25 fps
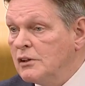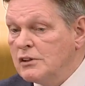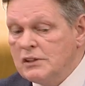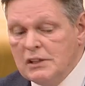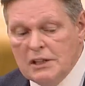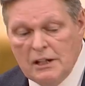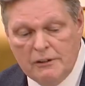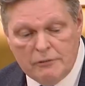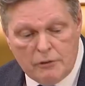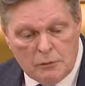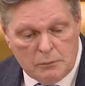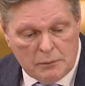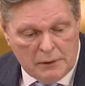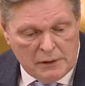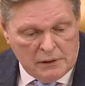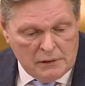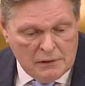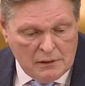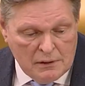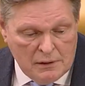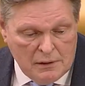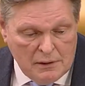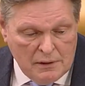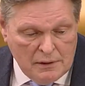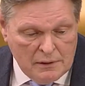Government
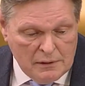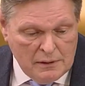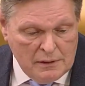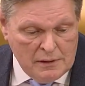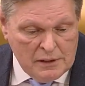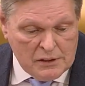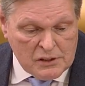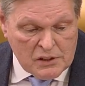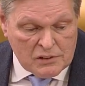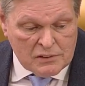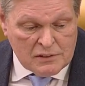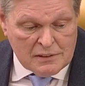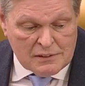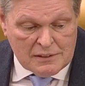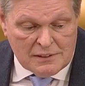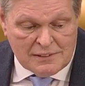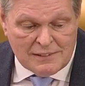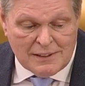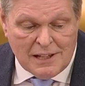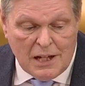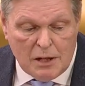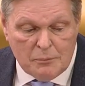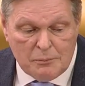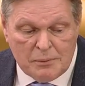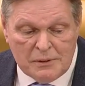that they just had to
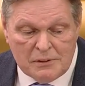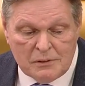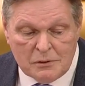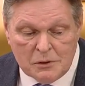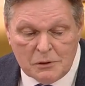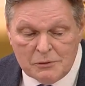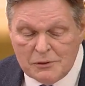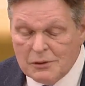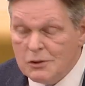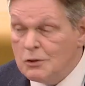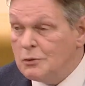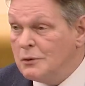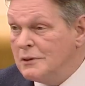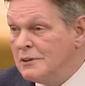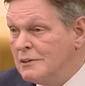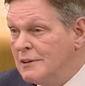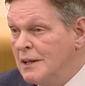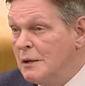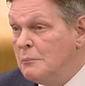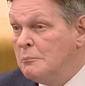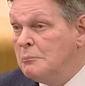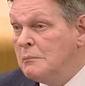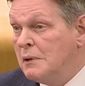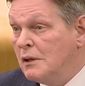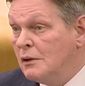tap into over
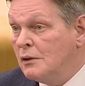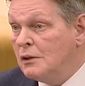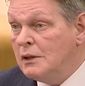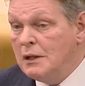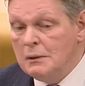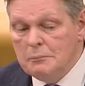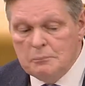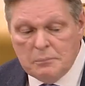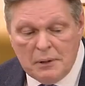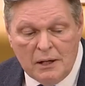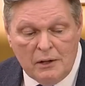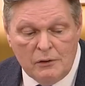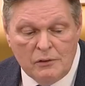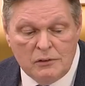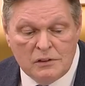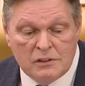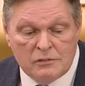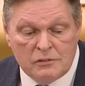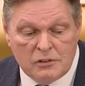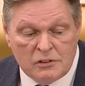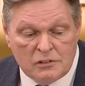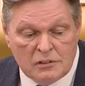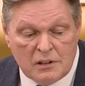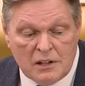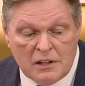£20 million of
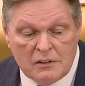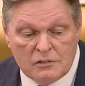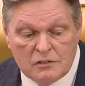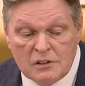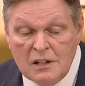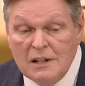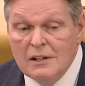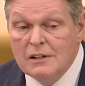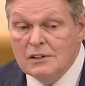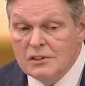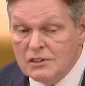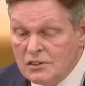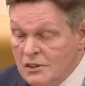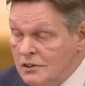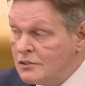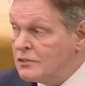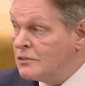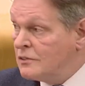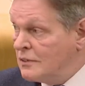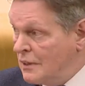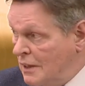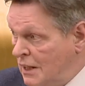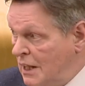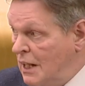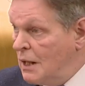reserves
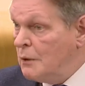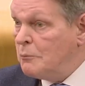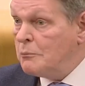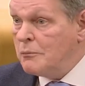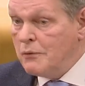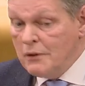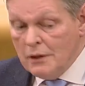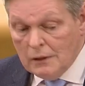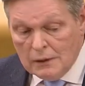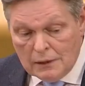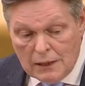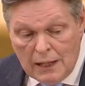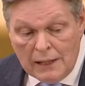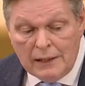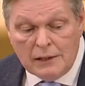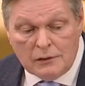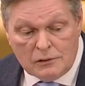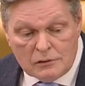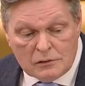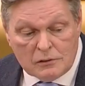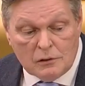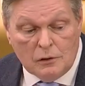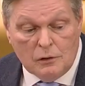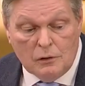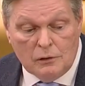just to keep the
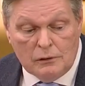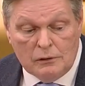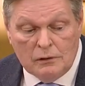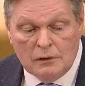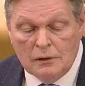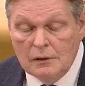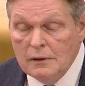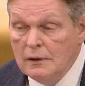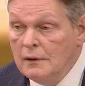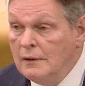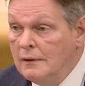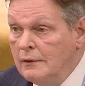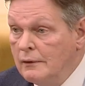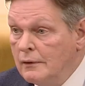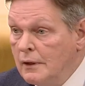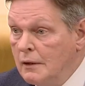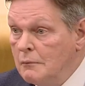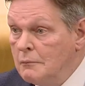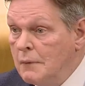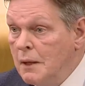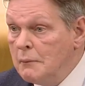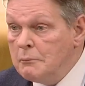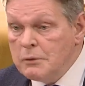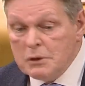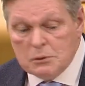lights on. And
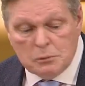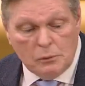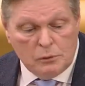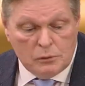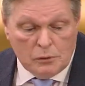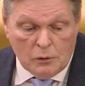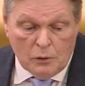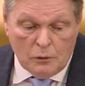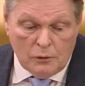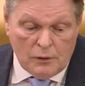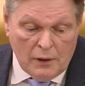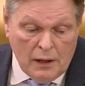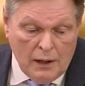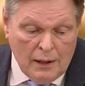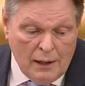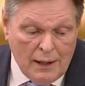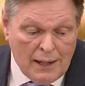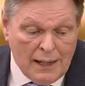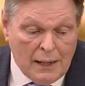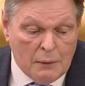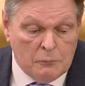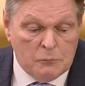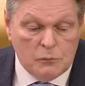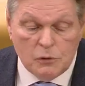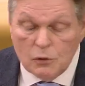members will know that I
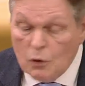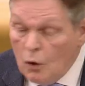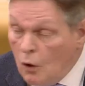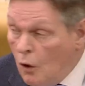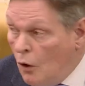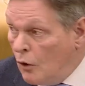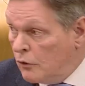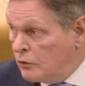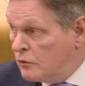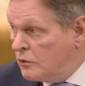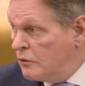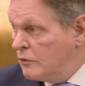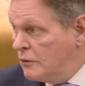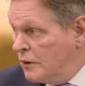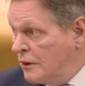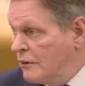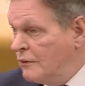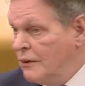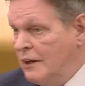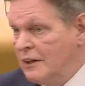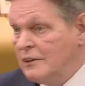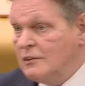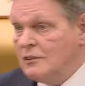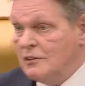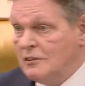am not the
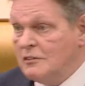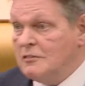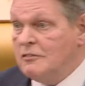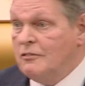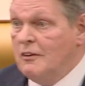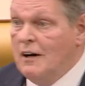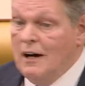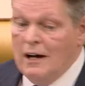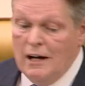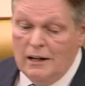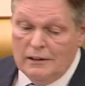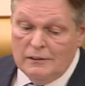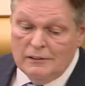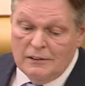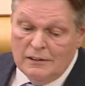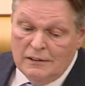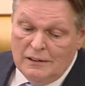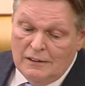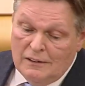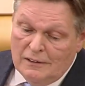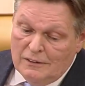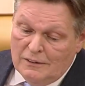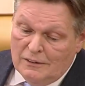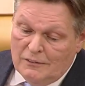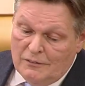greatest fan
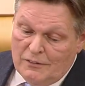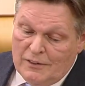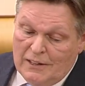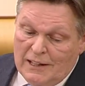of the